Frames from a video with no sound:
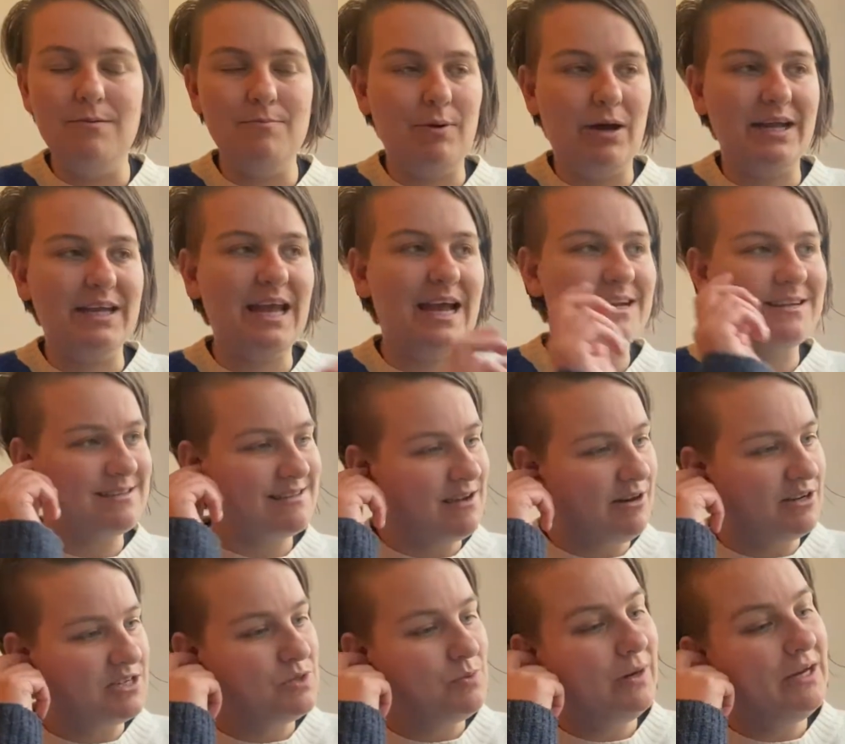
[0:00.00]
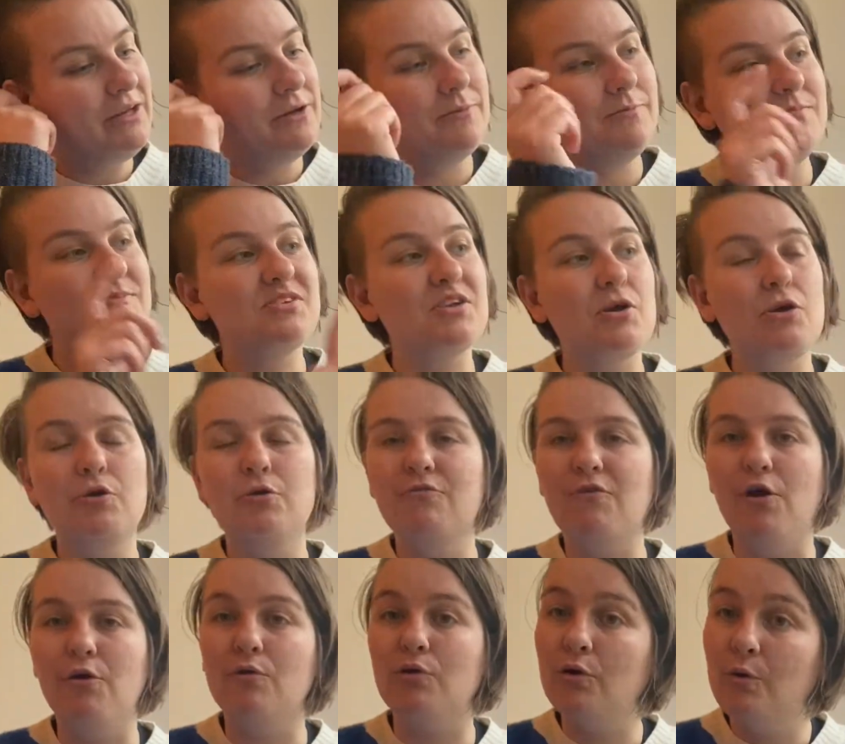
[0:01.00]
by Candice-Carty-Williams, who
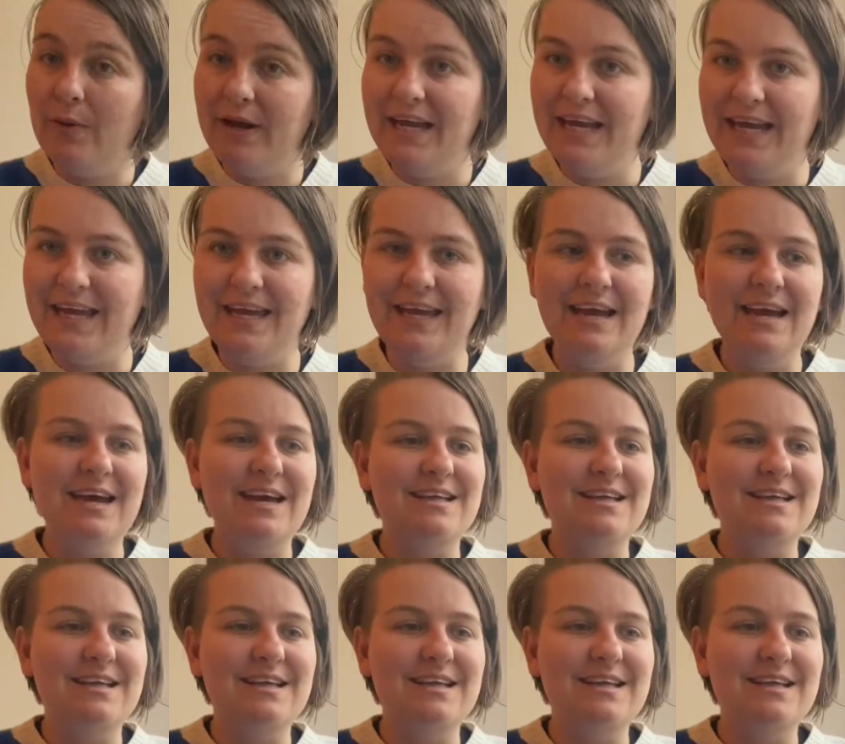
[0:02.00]
wrote Queenie.